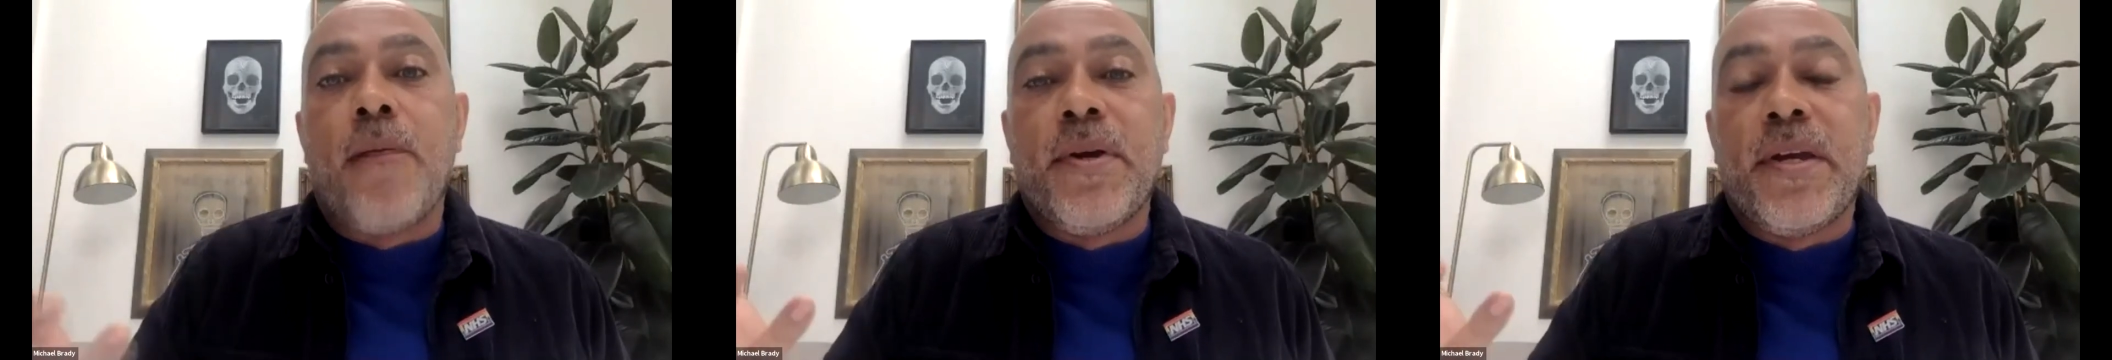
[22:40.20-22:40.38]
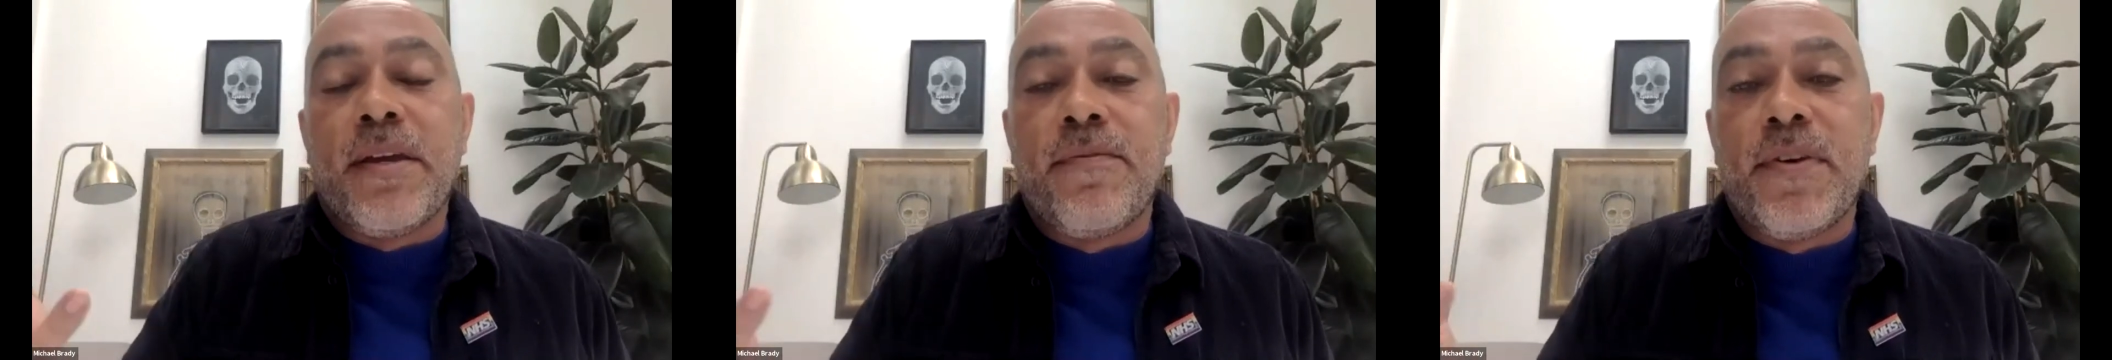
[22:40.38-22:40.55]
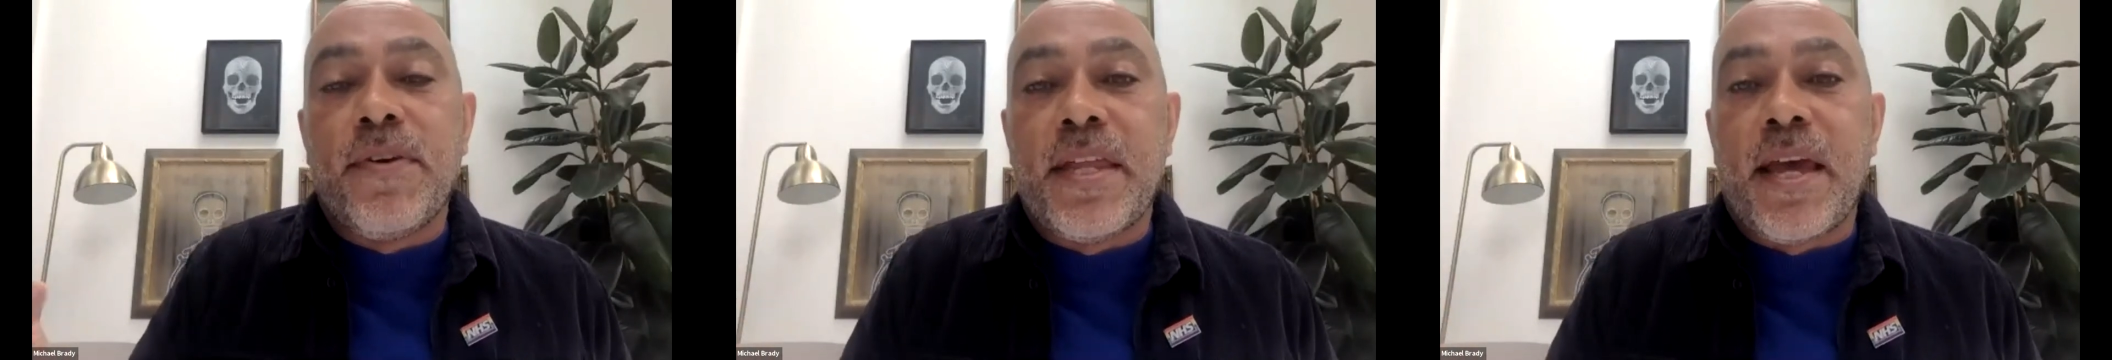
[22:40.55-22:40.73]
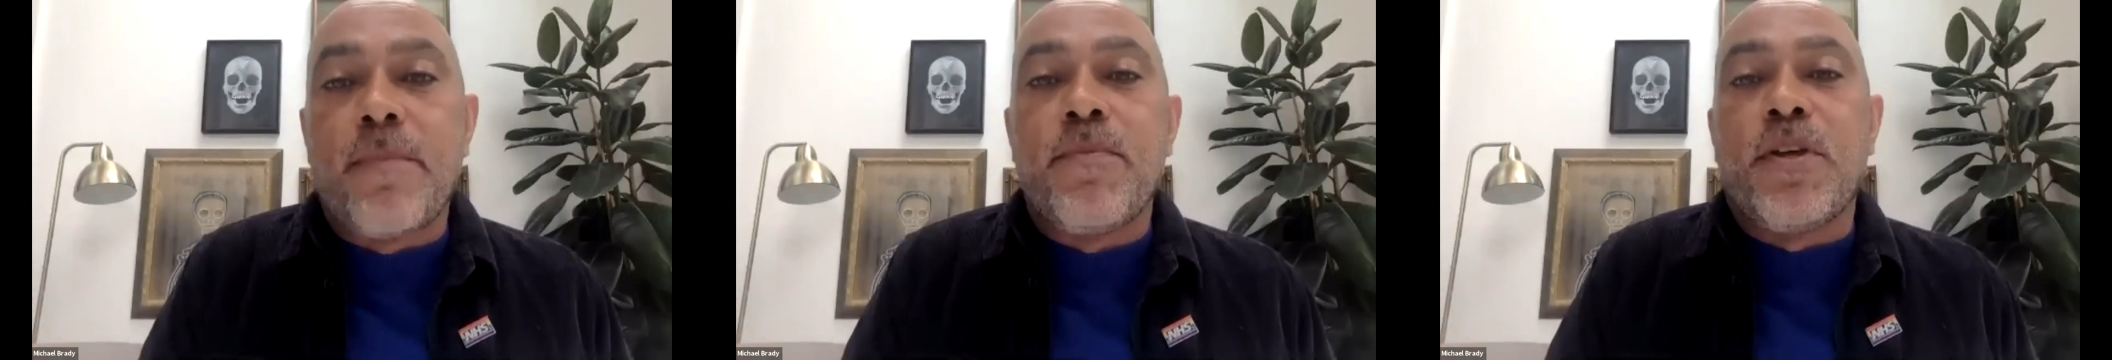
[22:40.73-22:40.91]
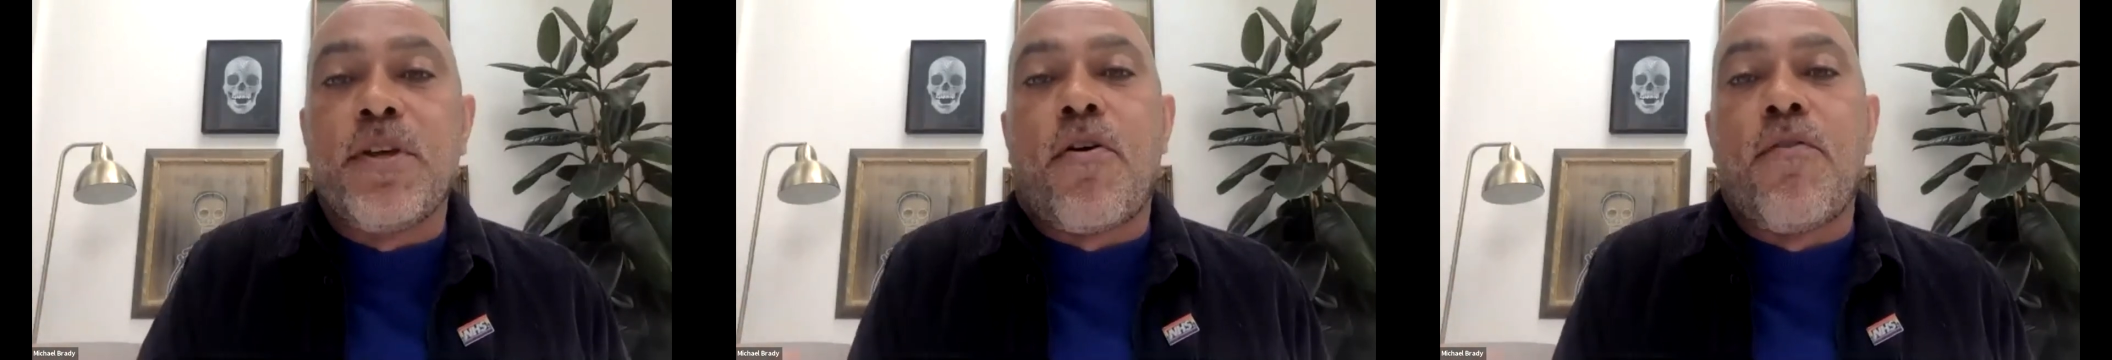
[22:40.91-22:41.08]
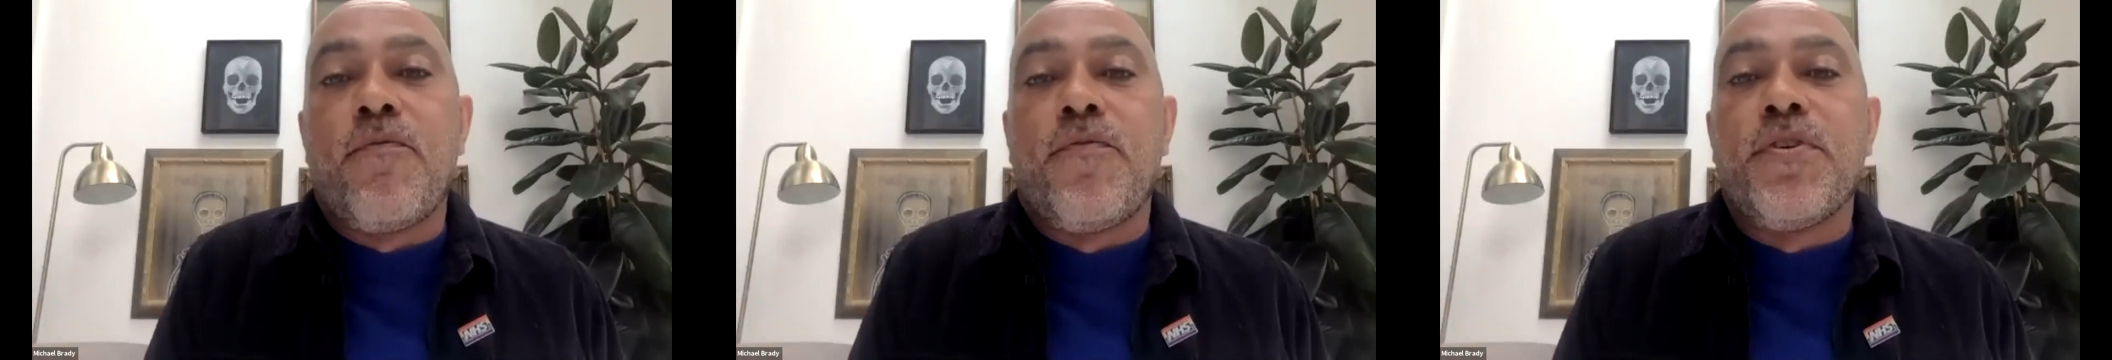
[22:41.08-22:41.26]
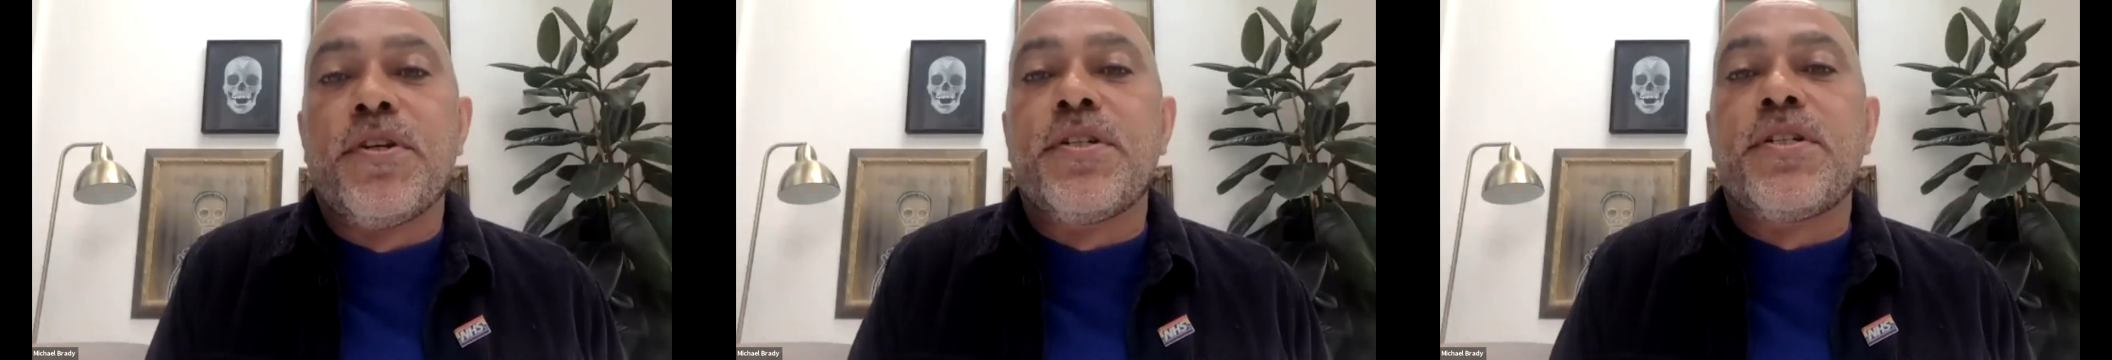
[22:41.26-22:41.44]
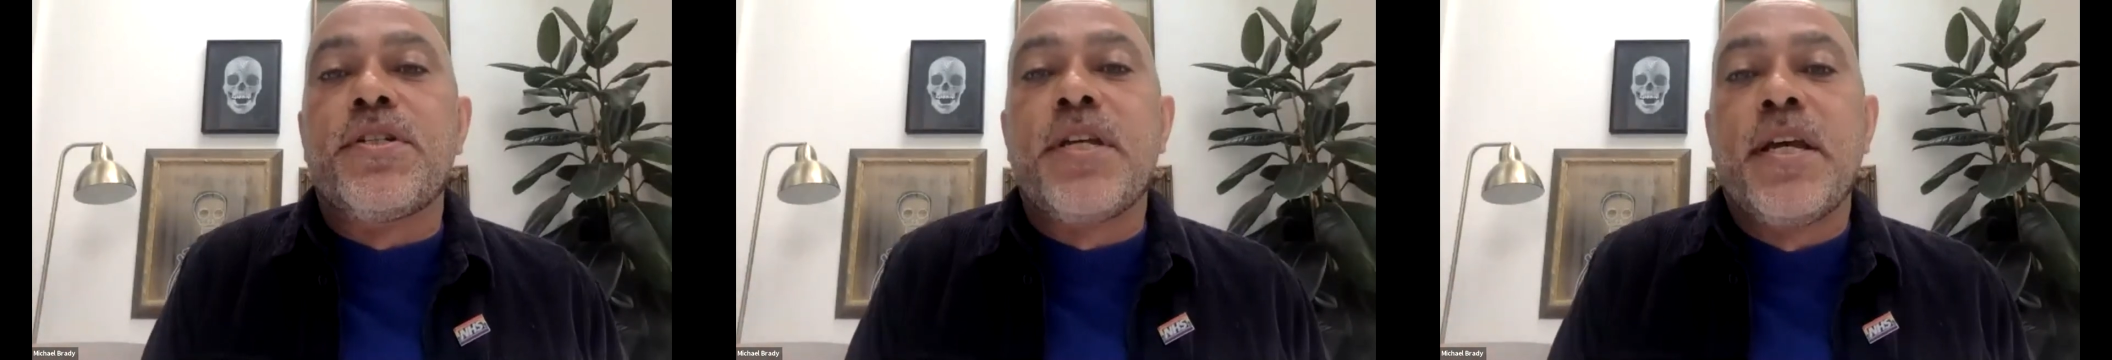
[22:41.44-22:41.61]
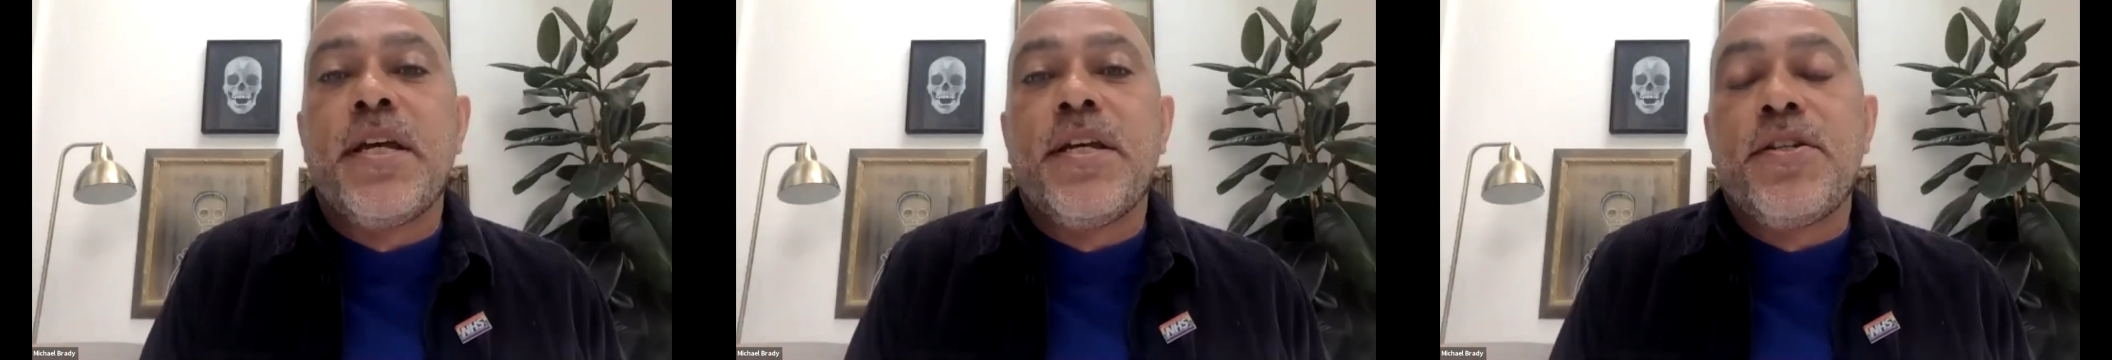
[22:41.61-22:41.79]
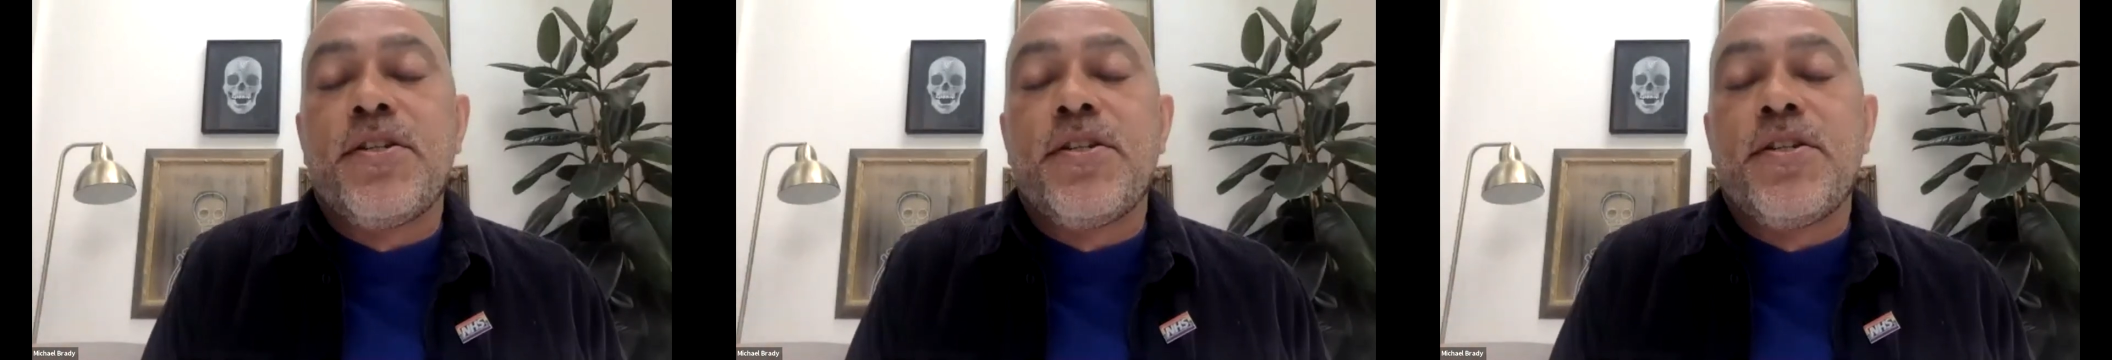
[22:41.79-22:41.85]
giving them the confidence